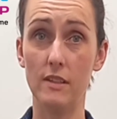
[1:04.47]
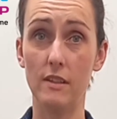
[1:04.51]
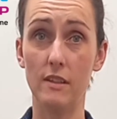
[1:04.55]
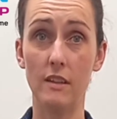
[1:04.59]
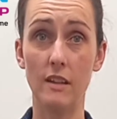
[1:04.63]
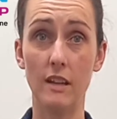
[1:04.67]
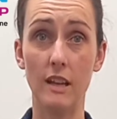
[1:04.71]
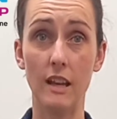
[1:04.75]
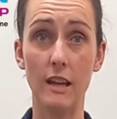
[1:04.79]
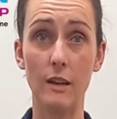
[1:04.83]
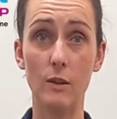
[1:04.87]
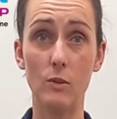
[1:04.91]

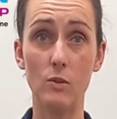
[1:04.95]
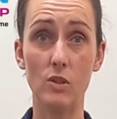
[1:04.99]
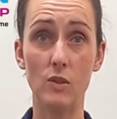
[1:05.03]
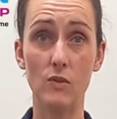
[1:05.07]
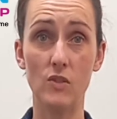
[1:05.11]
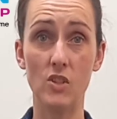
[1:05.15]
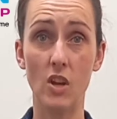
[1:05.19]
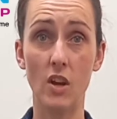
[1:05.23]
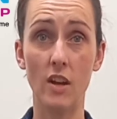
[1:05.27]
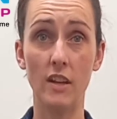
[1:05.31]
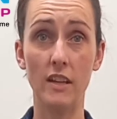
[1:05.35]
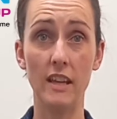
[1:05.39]
clouds of
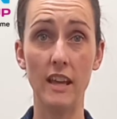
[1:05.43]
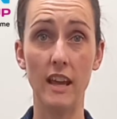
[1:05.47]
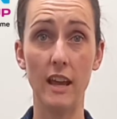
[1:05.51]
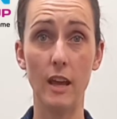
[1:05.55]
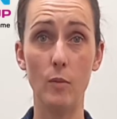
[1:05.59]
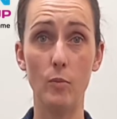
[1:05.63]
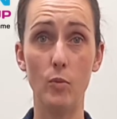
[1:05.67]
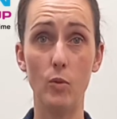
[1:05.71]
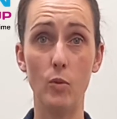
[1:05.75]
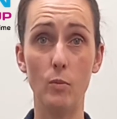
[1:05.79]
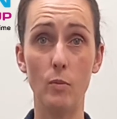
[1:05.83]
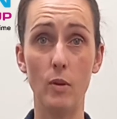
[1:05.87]
tiny
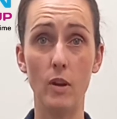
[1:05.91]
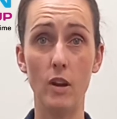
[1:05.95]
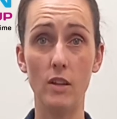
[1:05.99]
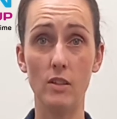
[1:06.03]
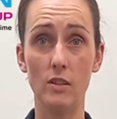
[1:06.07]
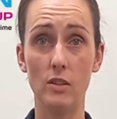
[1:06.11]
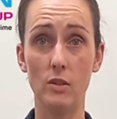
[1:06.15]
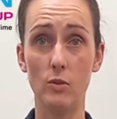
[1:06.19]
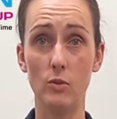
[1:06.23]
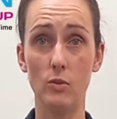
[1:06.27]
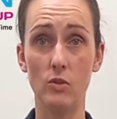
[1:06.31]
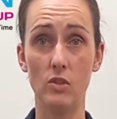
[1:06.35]
airborne
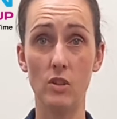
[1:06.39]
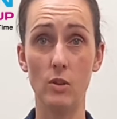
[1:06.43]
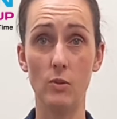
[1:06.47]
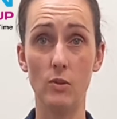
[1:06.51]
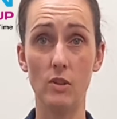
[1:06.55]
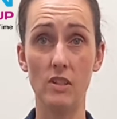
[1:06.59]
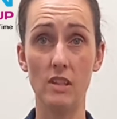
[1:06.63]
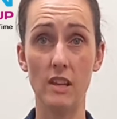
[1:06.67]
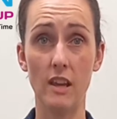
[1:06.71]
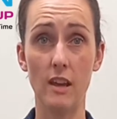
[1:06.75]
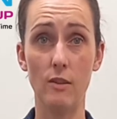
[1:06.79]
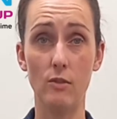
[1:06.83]
particles known
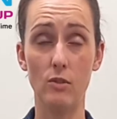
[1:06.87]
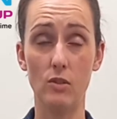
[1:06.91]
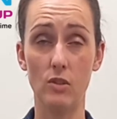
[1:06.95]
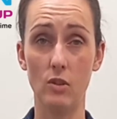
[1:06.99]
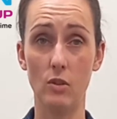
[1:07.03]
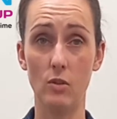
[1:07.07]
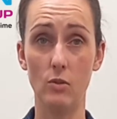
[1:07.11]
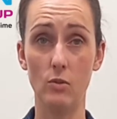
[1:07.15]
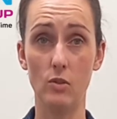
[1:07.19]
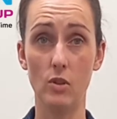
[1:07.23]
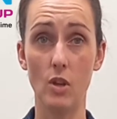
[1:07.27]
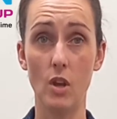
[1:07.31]
as
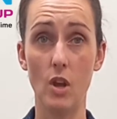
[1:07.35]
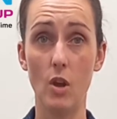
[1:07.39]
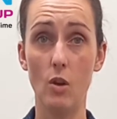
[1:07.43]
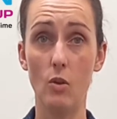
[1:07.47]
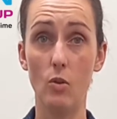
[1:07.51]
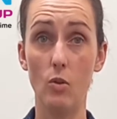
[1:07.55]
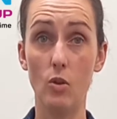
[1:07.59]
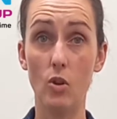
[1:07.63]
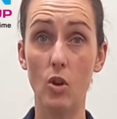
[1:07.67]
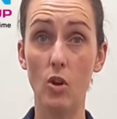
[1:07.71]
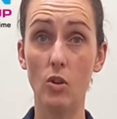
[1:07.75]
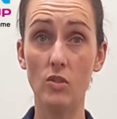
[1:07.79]
aerosols,
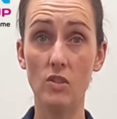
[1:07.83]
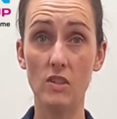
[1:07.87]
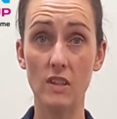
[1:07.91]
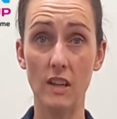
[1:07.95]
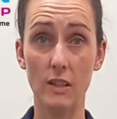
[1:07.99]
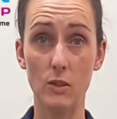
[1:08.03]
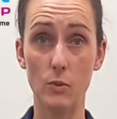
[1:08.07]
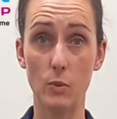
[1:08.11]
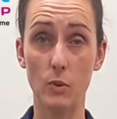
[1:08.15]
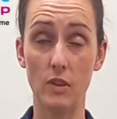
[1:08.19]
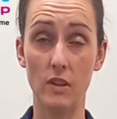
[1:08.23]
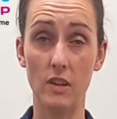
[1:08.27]
or
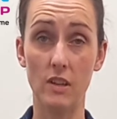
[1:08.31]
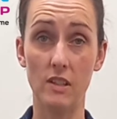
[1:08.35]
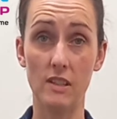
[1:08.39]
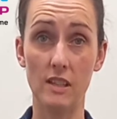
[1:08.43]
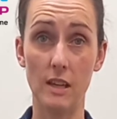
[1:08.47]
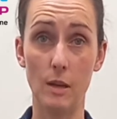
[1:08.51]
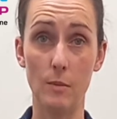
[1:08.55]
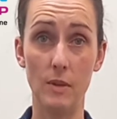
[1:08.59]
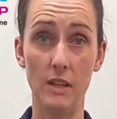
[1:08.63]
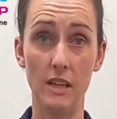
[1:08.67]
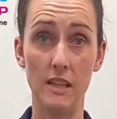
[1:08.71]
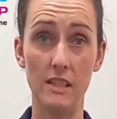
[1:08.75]
contact with
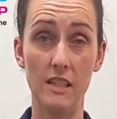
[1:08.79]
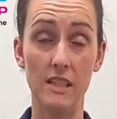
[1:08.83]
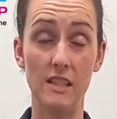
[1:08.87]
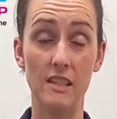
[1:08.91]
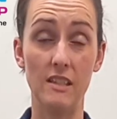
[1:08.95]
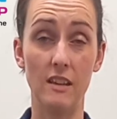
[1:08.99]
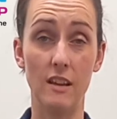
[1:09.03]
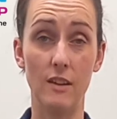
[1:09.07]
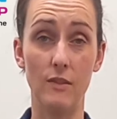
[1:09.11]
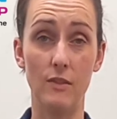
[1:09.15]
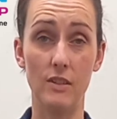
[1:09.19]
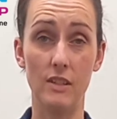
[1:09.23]
contaminated
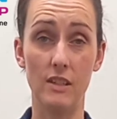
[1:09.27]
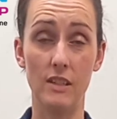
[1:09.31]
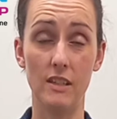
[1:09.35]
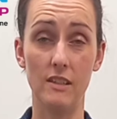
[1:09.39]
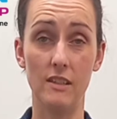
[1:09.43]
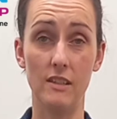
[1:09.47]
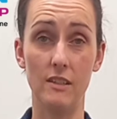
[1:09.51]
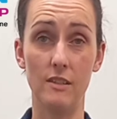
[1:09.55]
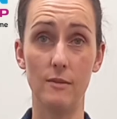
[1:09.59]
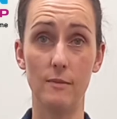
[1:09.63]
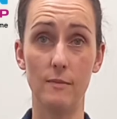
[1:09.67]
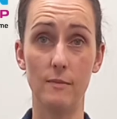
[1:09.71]

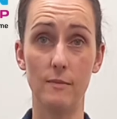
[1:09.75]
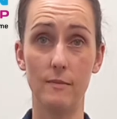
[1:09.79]
surfaces.